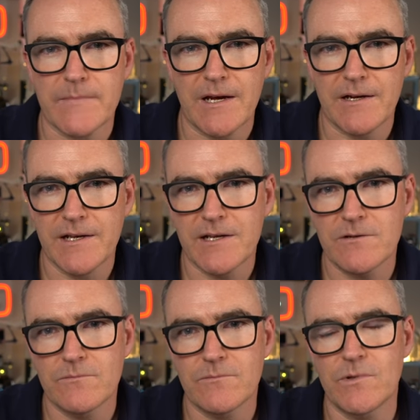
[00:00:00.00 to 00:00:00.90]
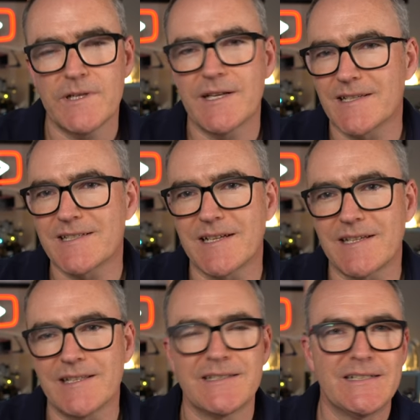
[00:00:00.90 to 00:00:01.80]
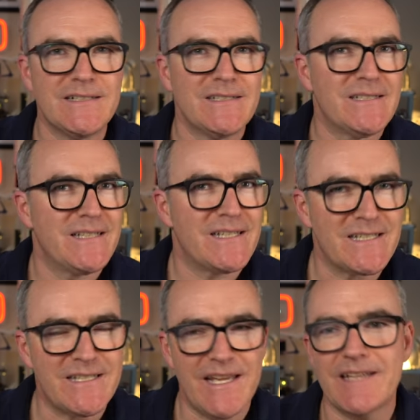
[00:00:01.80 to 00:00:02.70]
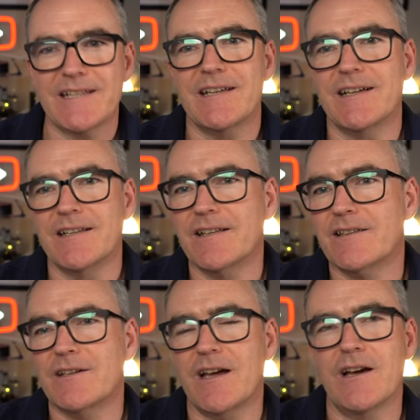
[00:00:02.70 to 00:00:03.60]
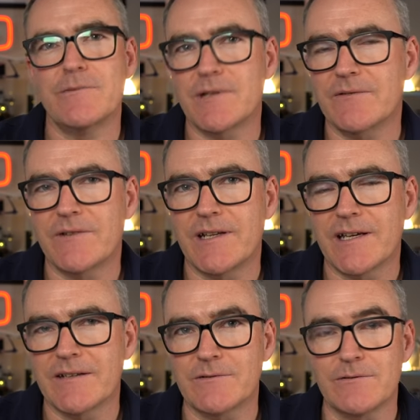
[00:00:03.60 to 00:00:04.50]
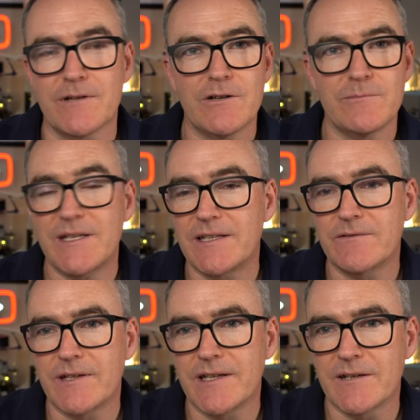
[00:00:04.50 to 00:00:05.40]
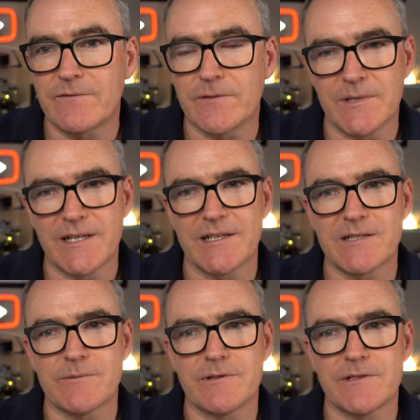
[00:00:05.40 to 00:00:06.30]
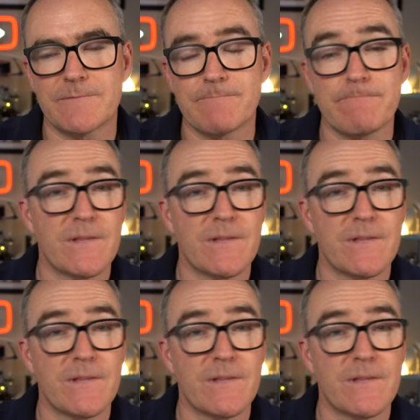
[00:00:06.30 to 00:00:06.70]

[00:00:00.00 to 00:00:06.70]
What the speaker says: And I know what you're going to say. This is yet another Omega video or Omega video from the English watch.